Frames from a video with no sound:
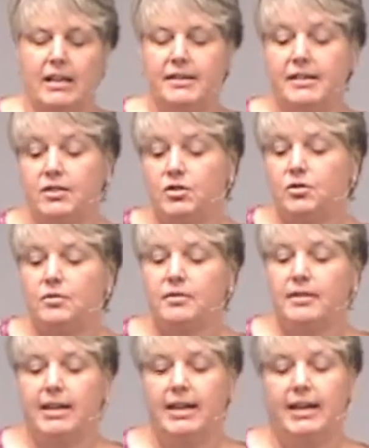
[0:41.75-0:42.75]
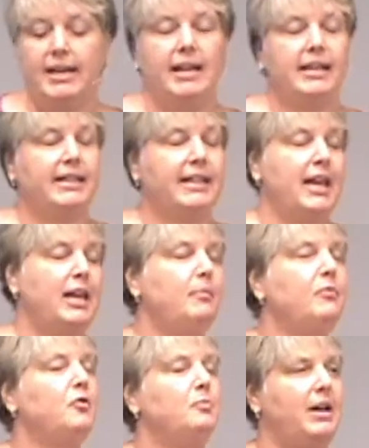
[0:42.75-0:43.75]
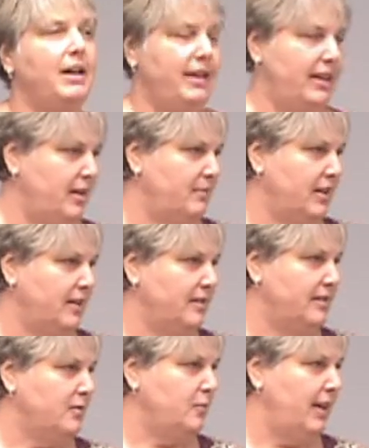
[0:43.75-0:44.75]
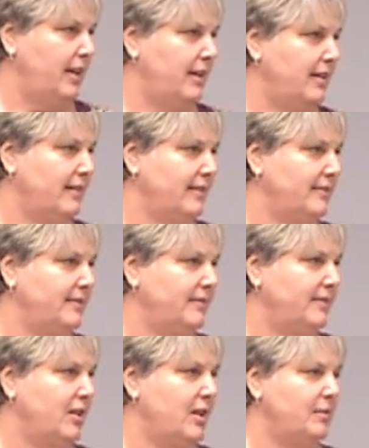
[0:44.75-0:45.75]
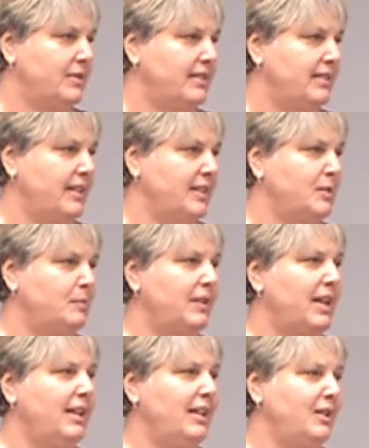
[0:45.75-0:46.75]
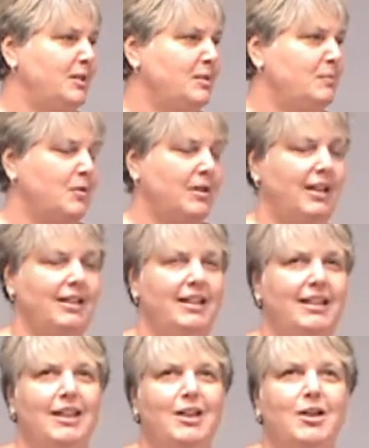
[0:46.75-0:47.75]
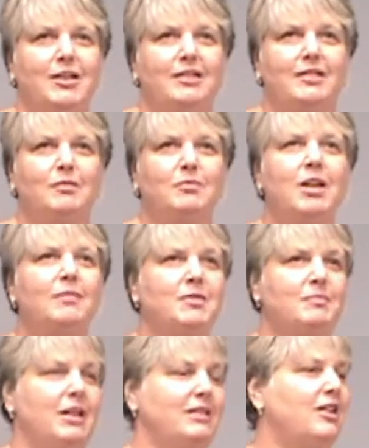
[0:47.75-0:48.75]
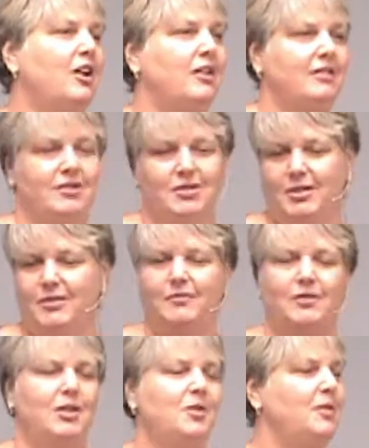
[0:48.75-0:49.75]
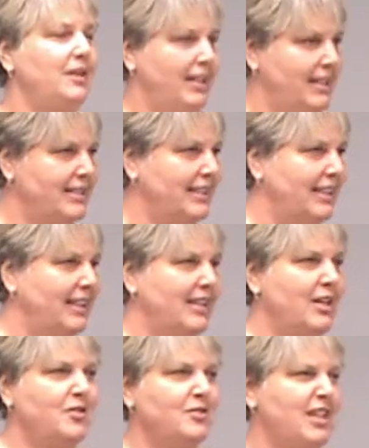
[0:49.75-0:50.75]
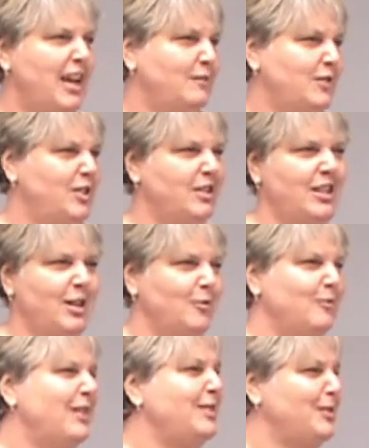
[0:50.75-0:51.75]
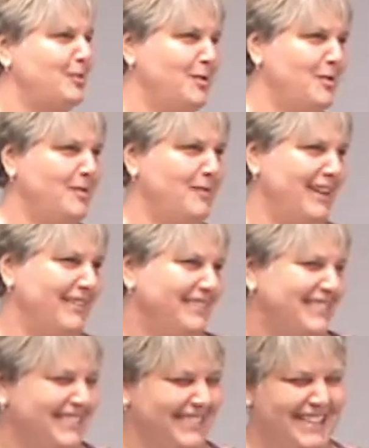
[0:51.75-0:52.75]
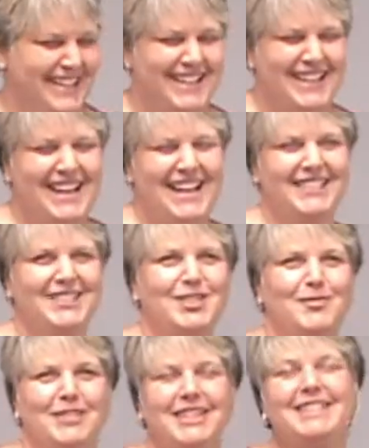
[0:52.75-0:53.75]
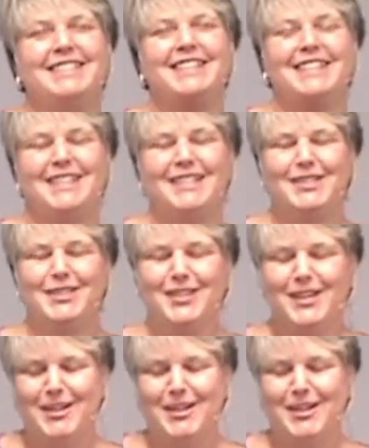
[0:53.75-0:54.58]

This story came through my email this week, and I was explaining this morning that sometimes my talks just flow easily and others I have to just kind of wrestle to the ground. And so when this